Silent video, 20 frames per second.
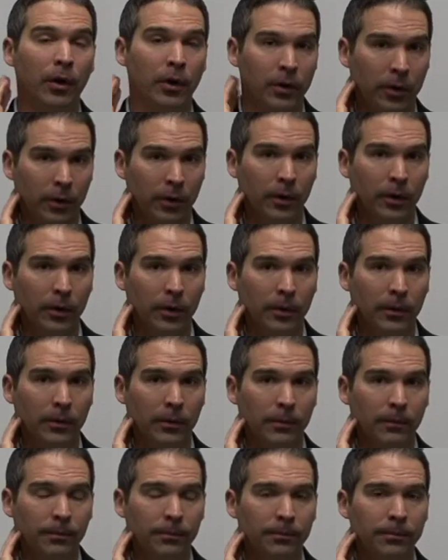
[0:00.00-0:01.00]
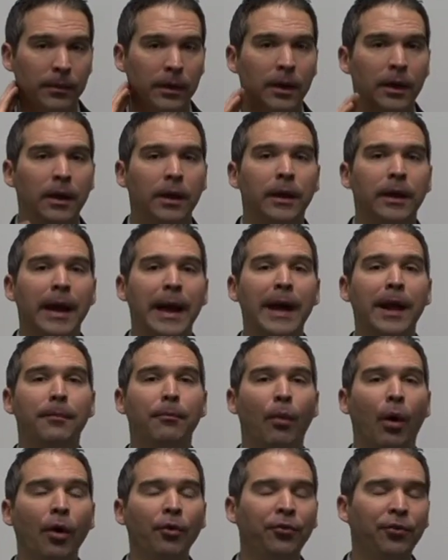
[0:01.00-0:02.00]
occur. And
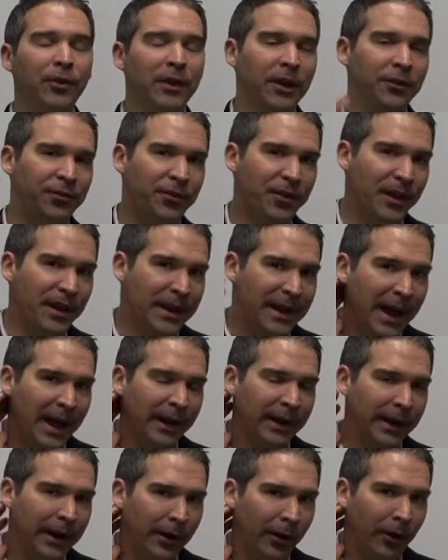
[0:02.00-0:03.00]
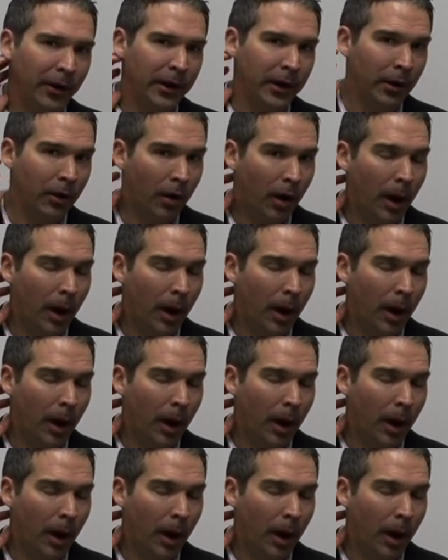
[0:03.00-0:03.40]
mostly it's the neck area,